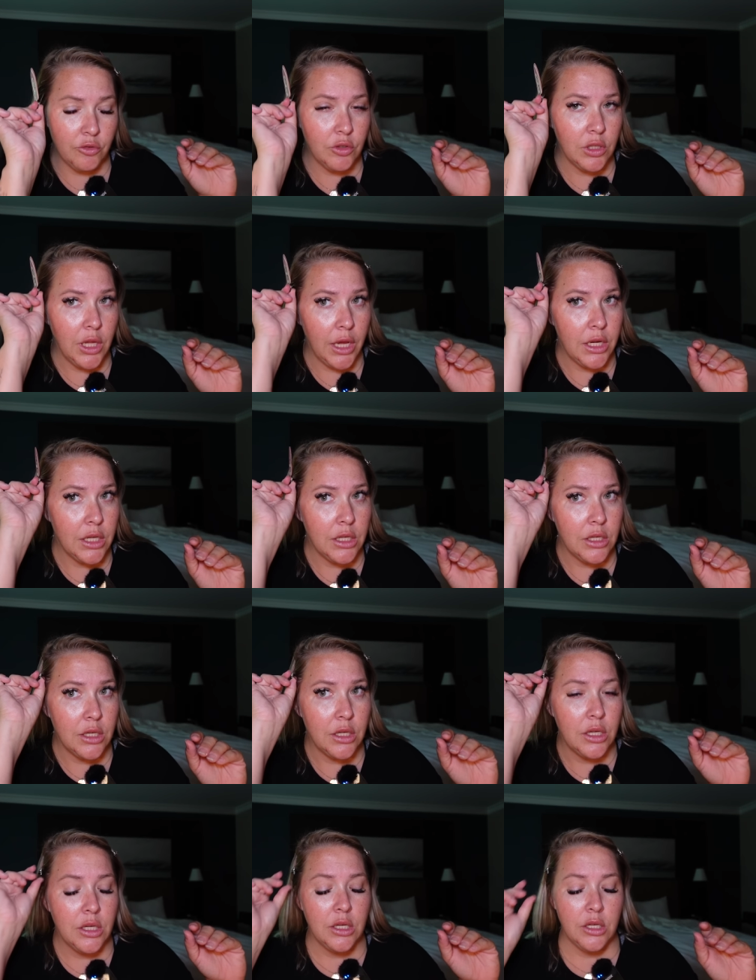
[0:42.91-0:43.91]
for
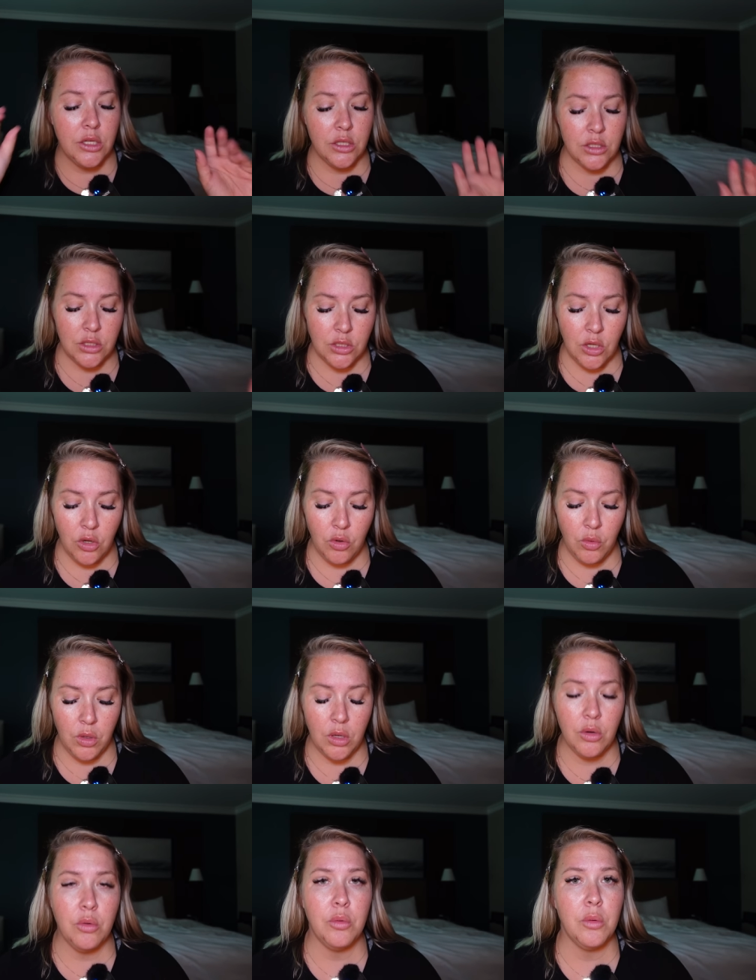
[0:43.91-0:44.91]
lighting.
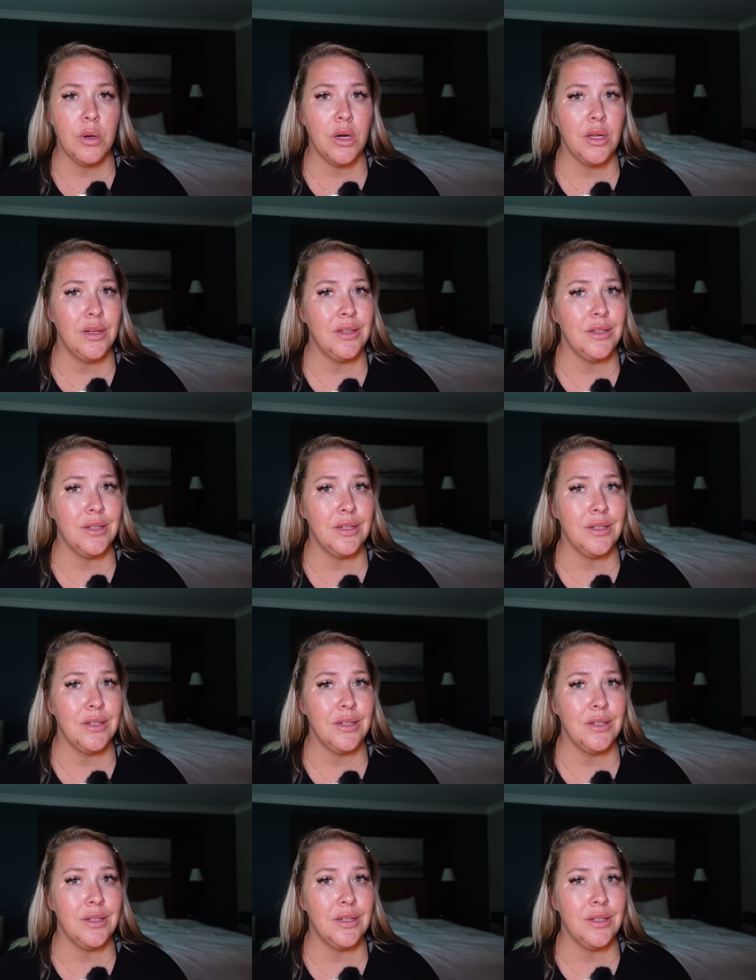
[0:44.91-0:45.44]
So we're